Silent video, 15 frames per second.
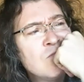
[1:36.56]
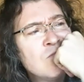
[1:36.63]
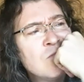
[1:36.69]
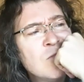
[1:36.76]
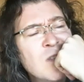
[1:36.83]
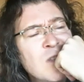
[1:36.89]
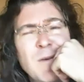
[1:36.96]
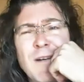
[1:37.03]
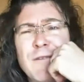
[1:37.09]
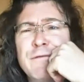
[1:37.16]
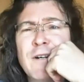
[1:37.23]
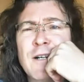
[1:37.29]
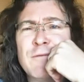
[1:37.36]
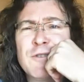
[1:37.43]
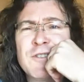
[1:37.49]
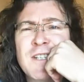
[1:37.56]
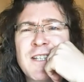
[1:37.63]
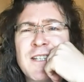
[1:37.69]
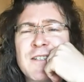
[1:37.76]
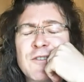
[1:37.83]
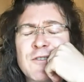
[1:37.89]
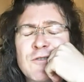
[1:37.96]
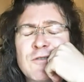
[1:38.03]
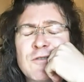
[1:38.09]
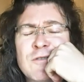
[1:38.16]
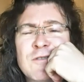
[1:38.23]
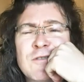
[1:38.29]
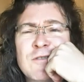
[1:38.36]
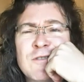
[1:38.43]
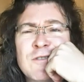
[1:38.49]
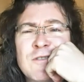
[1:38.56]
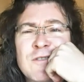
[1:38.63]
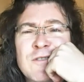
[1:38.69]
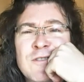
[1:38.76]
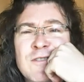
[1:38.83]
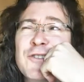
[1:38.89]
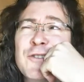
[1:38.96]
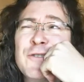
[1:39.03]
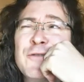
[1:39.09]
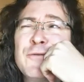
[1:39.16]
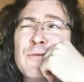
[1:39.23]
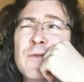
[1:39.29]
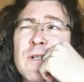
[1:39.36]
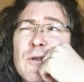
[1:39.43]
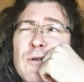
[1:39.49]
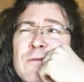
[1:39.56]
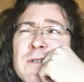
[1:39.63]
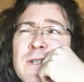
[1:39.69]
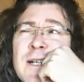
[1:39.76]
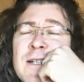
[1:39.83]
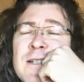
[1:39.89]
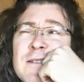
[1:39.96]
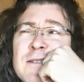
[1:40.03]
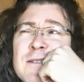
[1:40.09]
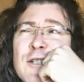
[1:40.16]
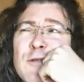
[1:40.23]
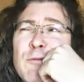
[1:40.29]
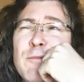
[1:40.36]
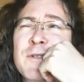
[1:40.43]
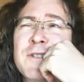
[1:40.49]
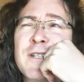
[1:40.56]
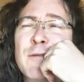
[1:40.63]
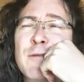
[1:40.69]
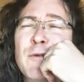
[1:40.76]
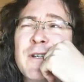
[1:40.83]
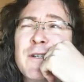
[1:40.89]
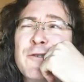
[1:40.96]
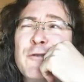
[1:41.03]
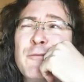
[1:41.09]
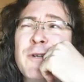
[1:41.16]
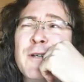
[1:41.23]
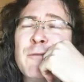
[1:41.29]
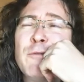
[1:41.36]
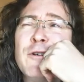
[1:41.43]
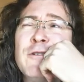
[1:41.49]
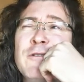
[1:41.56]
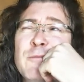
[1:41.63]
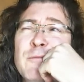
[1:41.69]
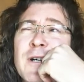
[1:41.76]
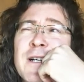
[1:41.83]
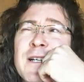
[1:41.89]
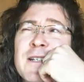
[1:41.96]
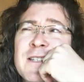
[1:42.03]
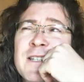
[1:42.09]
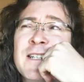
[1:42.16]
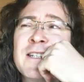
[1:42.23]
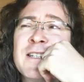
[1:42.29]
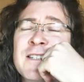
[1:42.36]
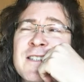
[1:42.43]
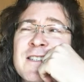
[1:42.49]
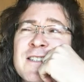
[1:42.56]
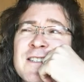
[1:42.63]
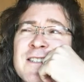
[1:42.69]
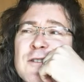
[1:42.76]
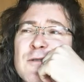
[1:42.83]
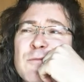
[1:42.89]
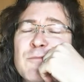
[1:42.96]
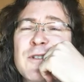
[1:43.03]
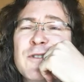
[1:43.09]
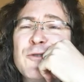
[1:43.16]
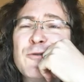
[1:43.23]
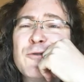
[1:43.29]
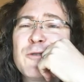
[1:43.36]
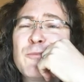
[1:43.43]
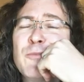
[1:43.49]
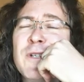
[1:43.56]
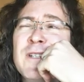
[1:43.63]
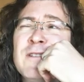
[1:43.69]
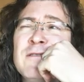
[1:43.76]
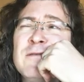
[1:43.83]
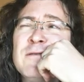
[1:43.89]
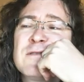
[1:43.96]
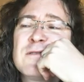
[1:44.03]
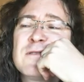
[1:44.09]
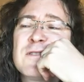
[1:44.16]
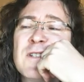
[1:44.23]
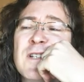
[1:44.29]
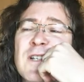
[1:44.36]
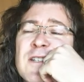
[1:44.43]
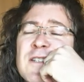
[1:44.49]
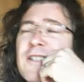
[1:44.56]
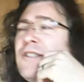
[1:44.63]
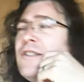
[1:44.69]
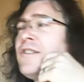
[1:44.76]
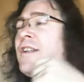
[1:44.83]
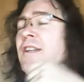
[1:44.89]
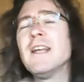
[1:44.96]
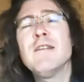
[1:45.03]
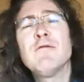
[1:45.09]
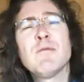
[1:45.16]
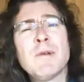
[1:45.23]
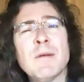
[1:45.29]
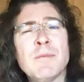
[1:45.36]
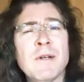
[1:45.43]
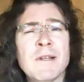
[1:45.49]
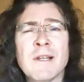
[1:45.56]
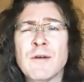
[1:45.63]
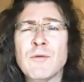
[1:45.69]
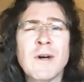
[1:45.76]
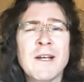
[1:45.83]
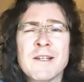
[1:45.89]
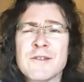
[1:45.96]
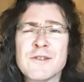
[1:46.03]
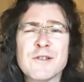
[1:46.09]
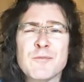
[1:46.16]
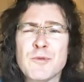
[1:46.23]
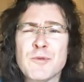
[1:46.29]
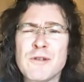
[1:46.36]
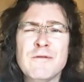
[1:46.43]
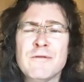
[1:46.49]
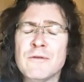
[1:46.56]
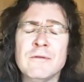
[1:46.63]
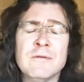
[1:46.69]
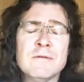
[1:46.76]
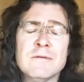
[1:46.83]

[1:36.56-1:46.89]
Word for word: I was about 5 or 6. I just sort of recalled that. You could probably see me sort of being moved by it, yeah. But it's always been, to just connect with people in that way is just beautiful.